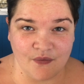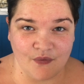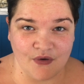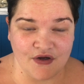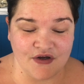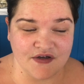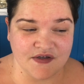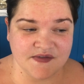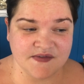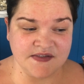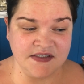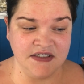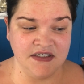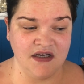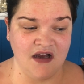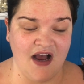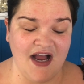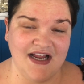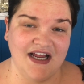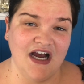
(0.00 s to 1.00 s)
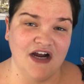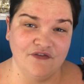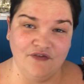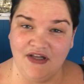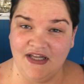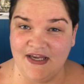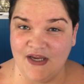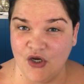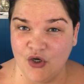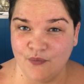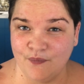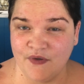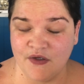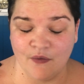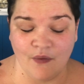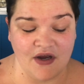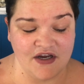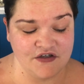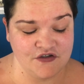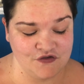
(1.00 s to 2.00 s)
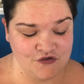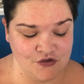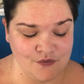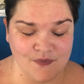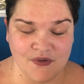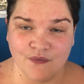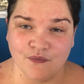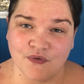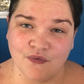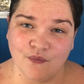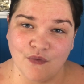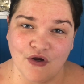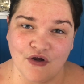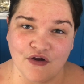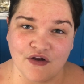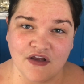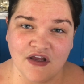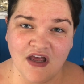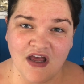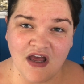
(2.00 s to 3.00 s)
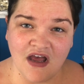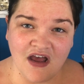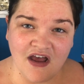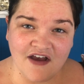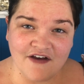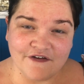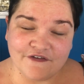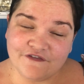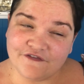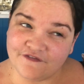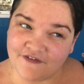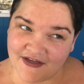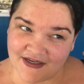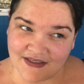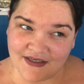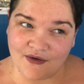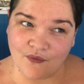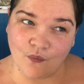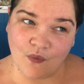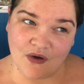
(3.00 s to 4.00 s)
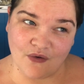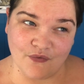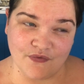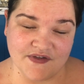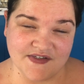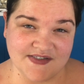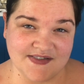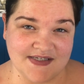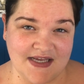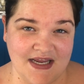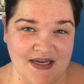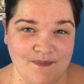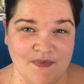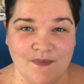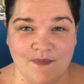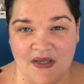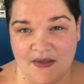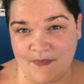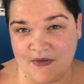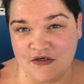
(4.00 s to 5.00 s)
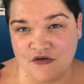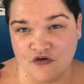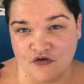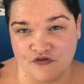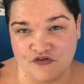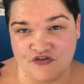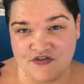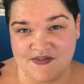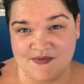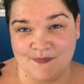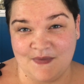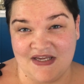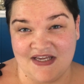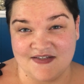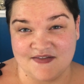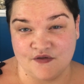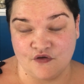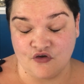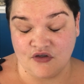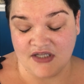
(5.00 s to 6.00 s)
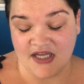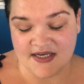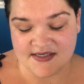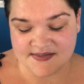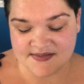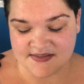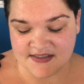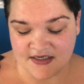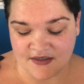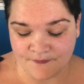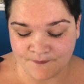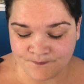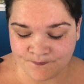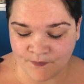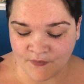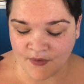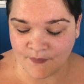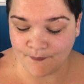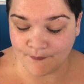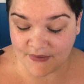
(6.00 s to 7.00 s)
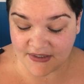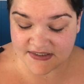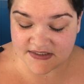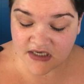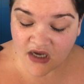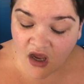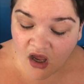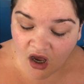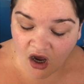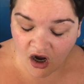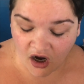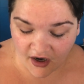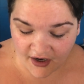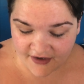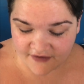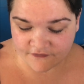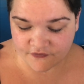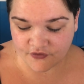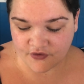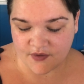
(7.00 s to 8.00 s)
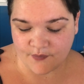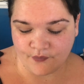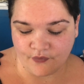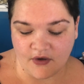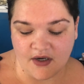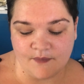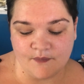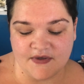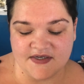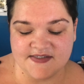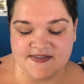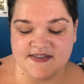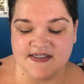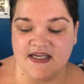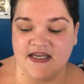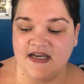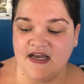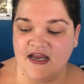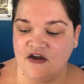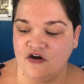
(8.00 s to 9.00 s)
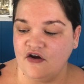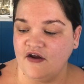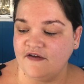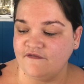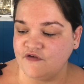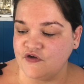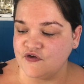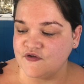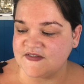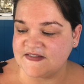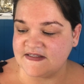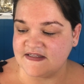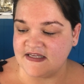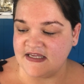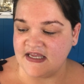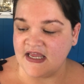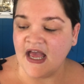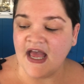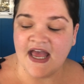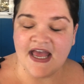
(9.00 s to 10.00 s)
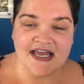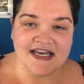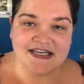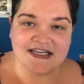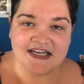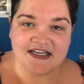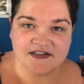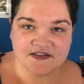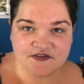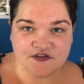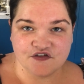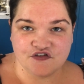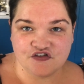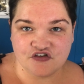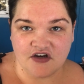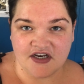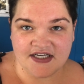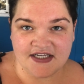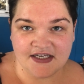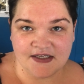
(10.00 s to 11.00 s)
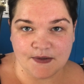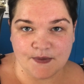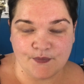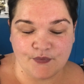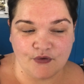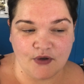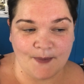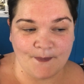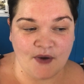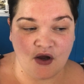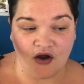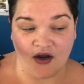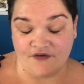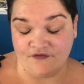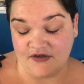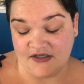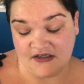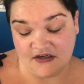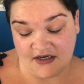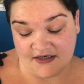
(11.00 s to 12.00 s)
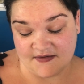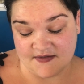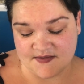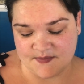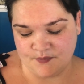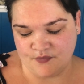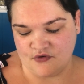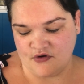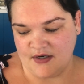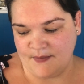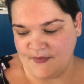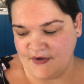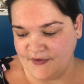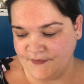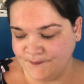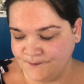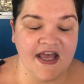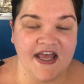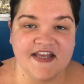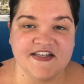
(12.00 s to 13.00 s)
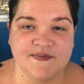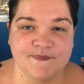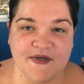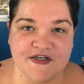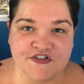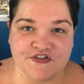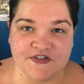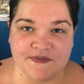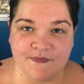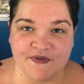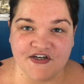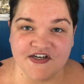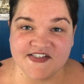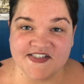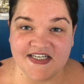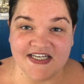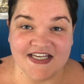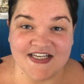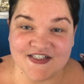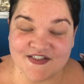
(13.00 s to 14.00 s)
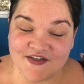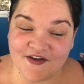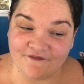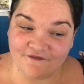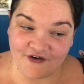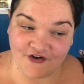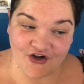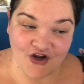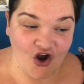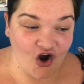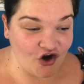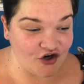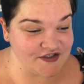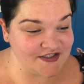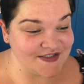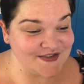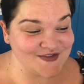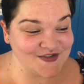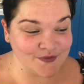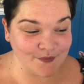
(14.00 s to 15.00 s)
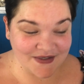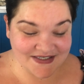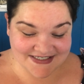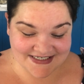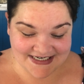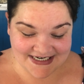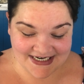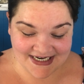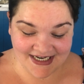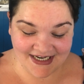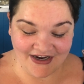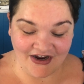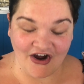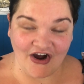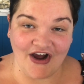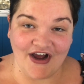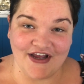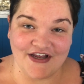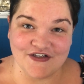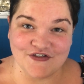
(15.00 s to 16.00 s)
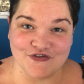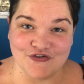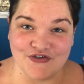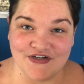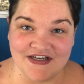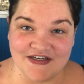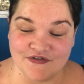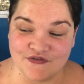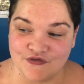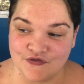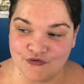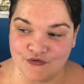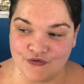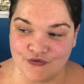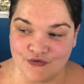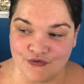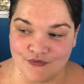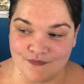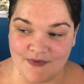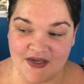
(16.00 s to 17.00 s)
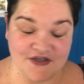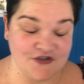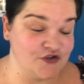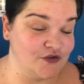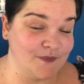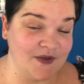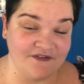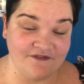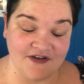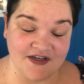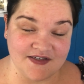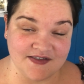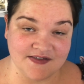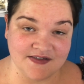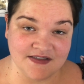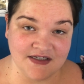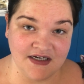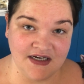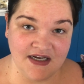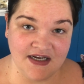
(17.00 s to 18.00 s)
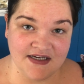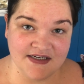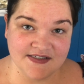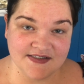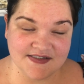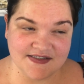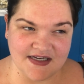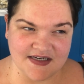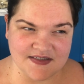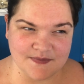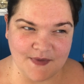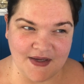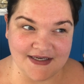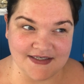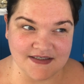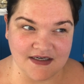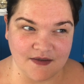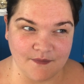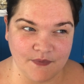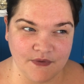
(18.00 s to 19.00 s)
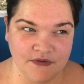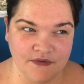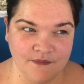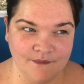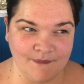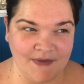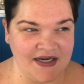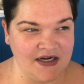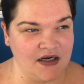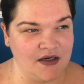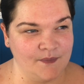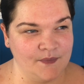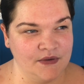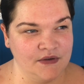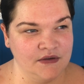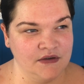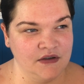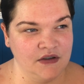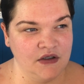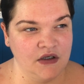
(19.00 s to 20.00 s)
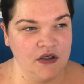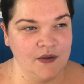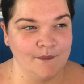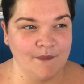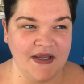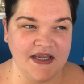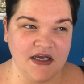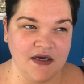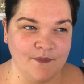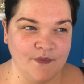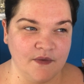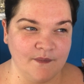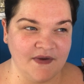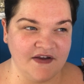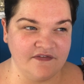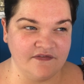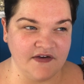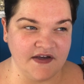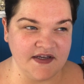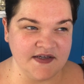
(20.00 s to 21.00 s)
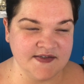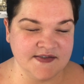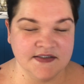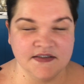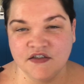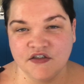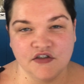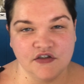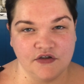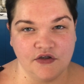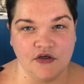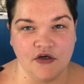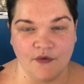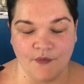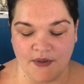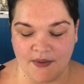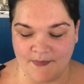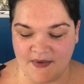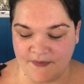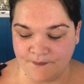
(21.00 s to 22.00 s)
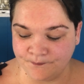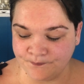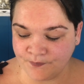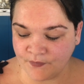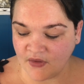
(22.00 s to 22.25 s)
it works, I can't really help you. I assume it would work fairly well the same and maybe not just be as long lasting. But I have already primed my skin and I've used the NYX Shine Killer Primer. I really like this primer, especially because it is very hot and sweaty. I do need to make sure my face stays made up. Makeup on my face, you know what I mean.